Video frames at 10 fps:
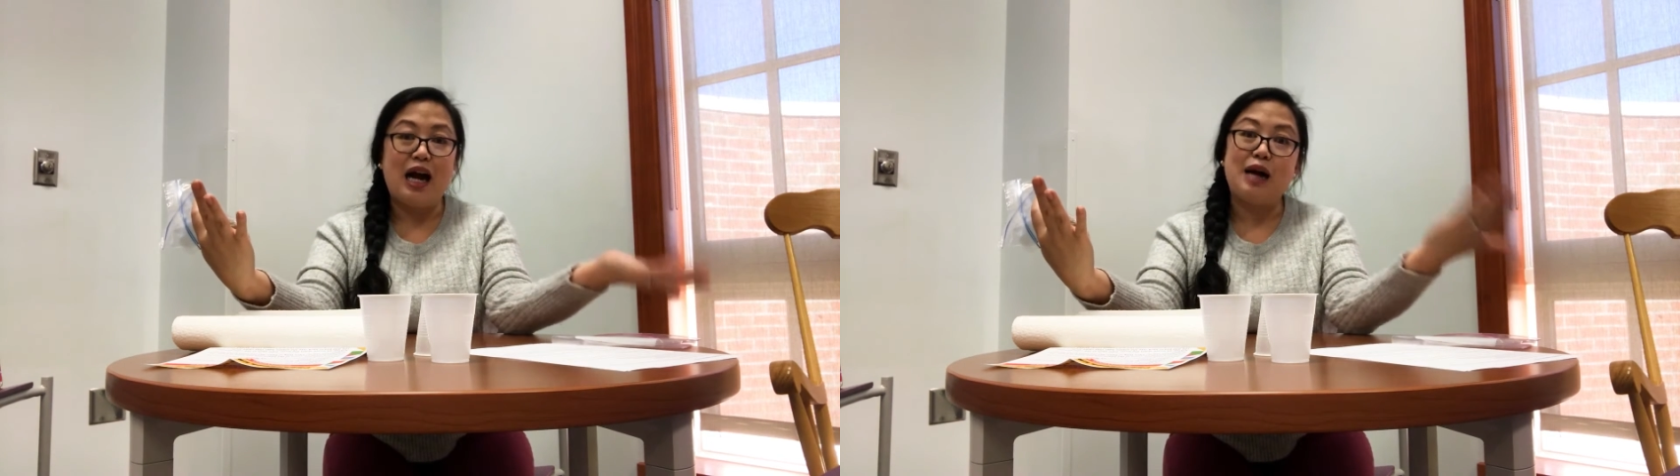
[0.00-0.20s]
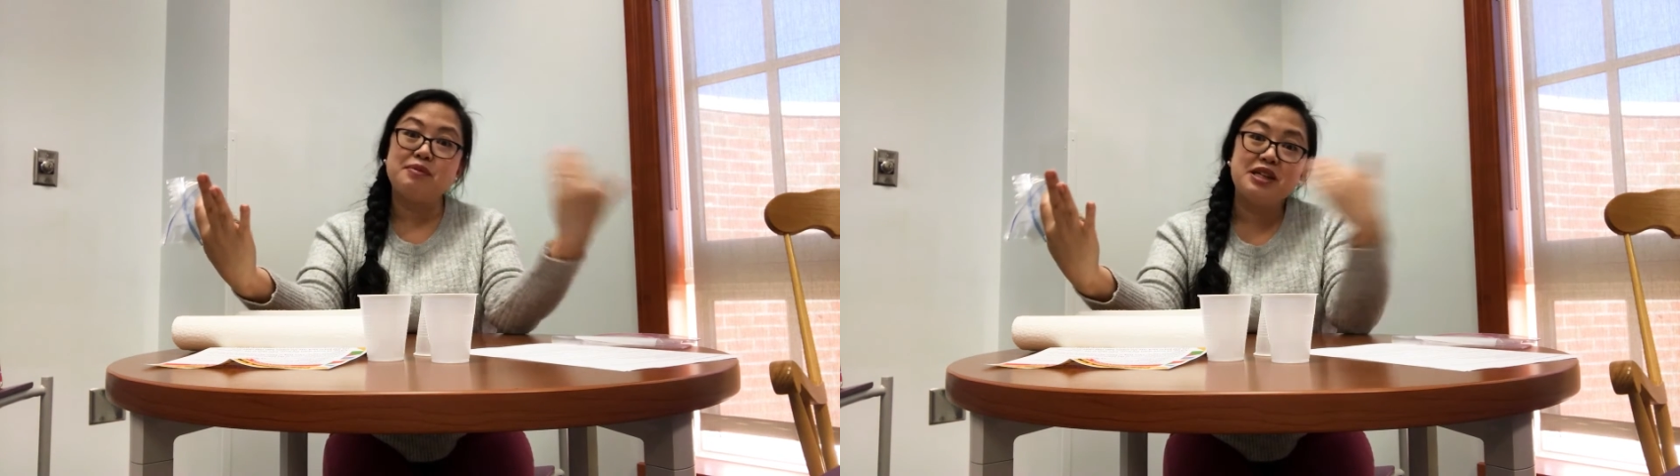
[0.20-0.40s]

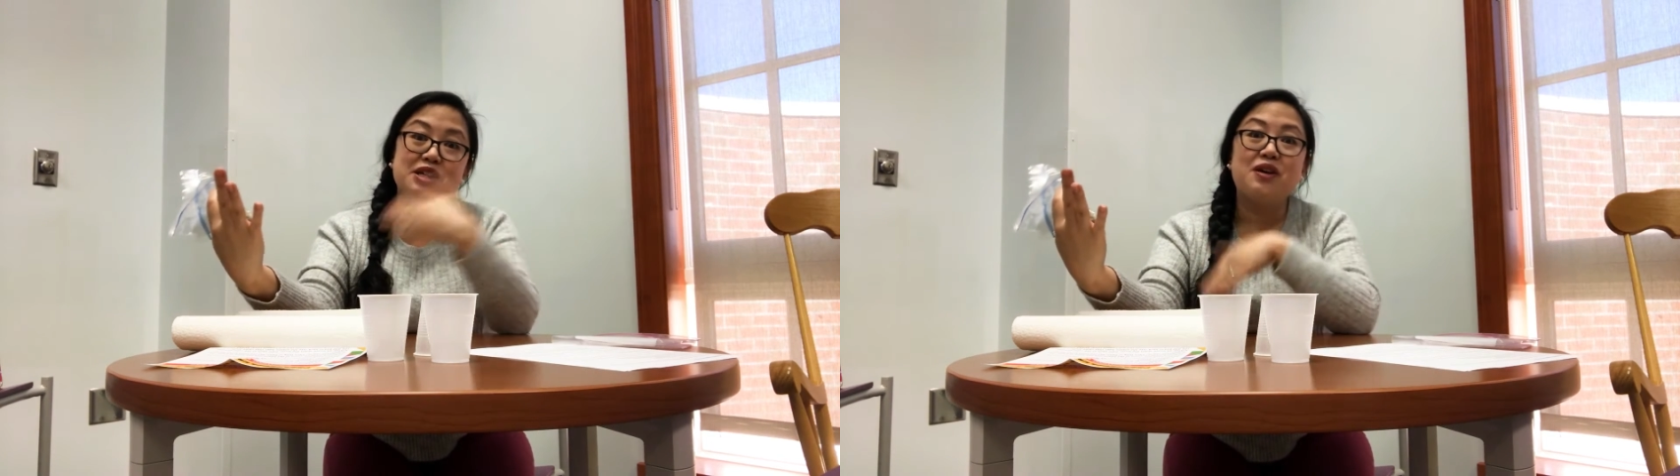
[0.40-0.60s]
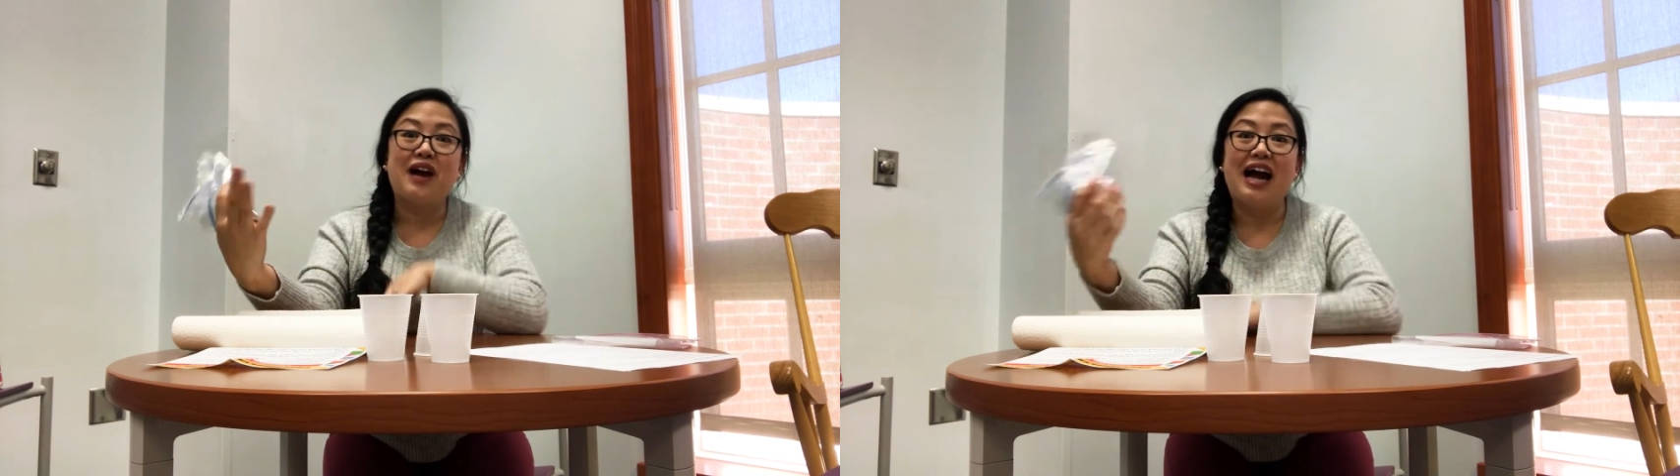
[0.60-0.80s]
I'm going to
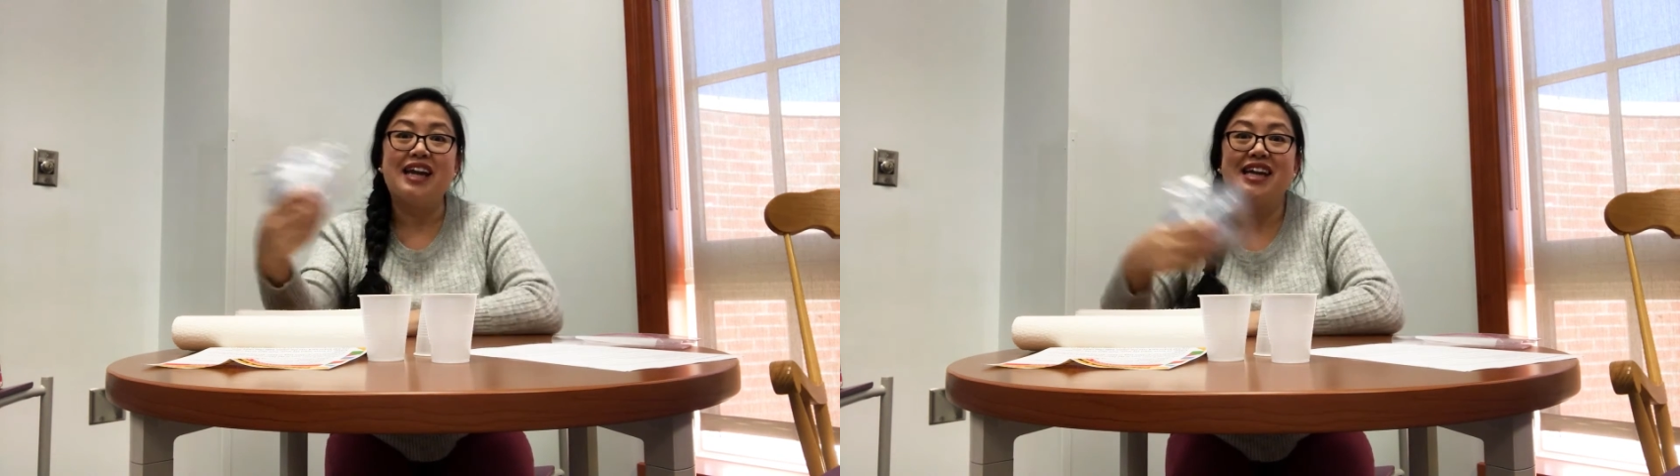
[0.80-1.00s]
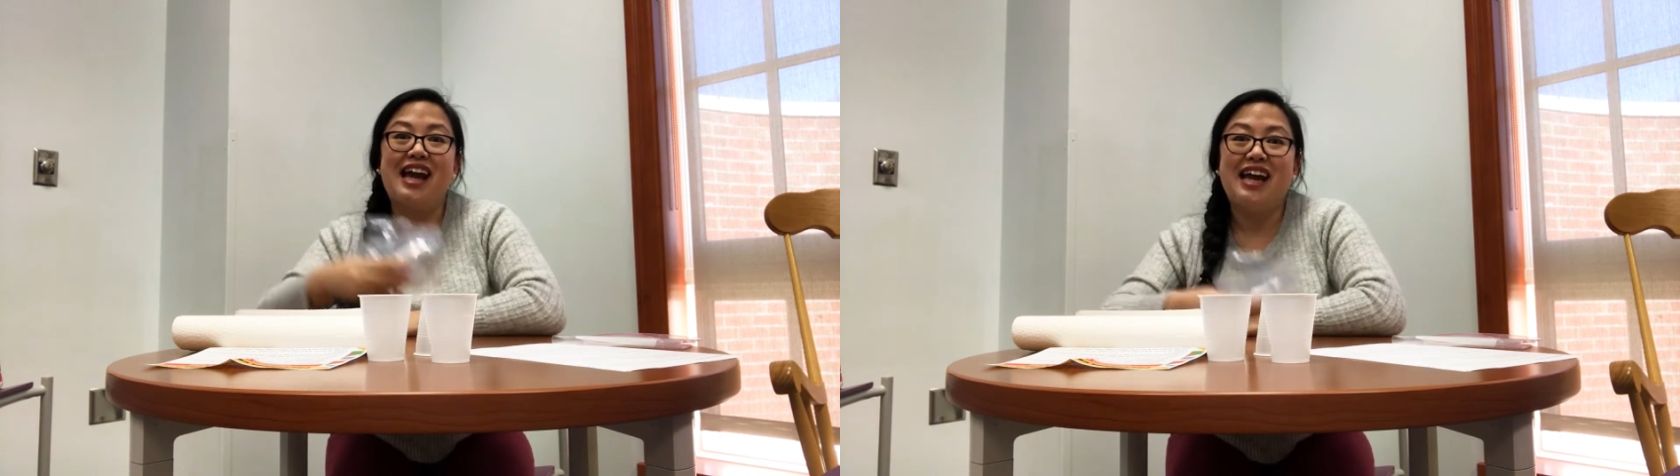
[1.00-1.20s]
go
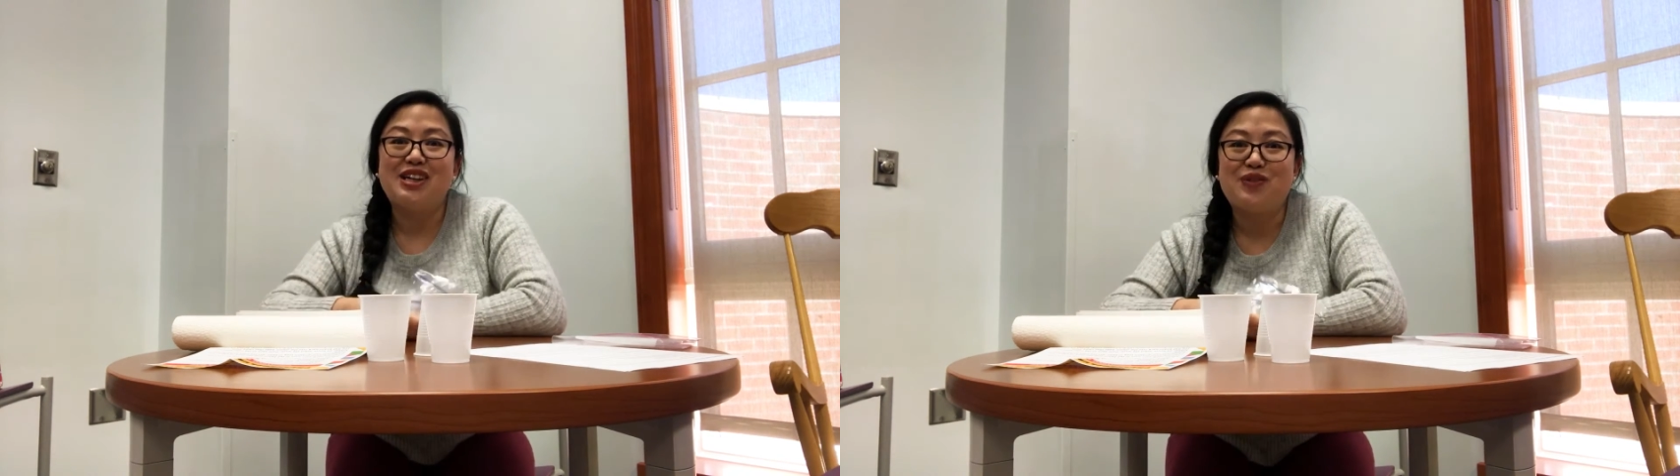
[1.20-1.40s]
ahead and